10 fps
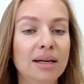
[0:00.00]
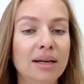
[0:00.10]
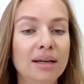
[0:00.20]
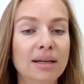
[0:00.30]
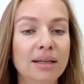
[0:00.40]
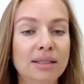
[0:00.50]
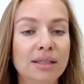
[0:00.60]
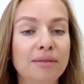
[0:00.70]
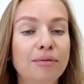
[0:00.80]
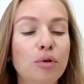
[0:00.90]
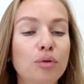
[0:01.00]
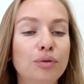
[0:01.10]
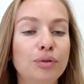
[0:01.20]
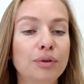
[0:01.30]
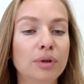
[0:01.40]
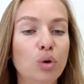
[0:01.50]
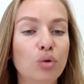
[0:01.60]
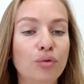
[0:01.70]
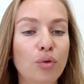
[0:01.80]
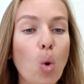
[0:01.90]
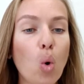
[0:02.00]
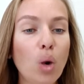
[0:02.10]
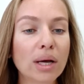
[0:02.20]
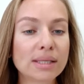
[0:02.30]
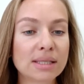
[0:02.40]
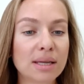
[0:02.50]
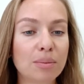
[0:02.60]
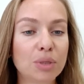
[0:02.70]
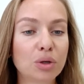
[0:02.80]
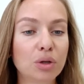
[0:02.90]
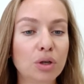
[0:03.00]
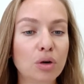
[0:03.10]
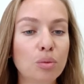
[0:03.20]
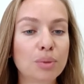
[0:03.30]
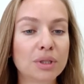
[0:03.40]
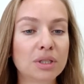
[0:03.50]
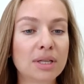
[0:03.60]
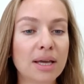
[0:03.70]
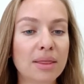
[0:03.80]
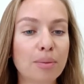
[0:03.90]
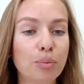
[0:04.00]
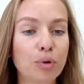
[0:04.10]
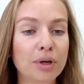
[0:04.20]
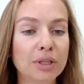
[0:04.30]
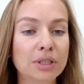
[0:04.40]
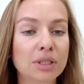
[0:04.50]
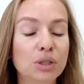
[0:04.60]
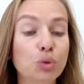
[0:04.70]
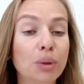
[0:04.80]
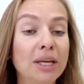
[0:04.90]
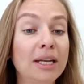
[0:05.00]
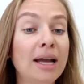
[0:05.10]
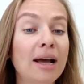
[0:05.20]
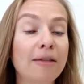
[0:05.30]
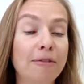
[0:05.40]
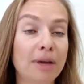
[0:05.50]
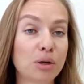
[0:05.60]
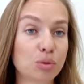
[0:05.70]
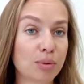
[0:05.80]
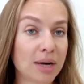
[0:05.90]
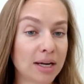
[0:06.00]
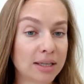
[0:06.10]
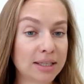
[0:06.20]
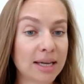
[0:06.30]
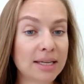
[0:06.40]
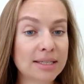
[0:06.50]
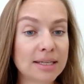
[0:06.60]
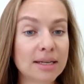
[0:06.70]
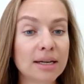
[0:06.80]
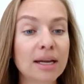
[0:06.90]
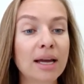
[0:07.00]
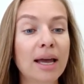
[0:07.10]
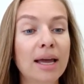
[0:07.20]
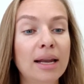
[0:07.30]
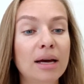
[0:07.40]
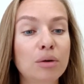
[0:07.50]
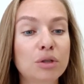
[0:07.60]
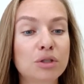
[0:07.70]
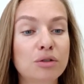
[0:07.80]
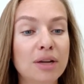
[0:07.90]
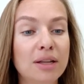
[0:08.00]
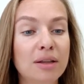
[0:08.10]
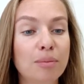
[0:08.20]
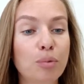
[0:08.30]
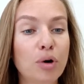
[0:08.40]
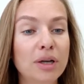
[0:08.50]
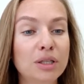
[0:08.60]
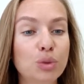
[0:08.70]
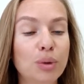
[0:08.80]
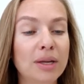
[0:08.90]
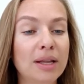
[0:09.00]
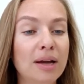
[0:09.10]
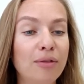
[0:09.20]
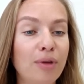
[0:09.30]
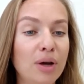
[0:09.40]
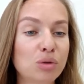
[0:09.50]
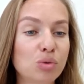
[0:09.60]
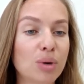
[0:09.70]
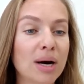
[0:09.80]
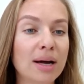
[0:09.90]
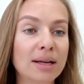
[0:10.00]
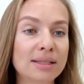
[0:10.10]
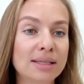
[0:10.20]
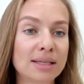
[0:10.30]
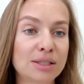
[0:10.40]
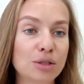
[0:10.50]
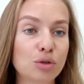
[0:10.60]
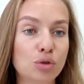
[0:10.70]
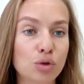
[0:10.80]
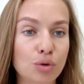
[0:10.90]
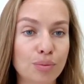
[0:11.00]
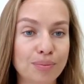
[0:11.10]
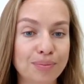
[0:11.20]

It's the 4th of August and Bitcoin opened today at the point 29,180, and now it is trading the point 29,162.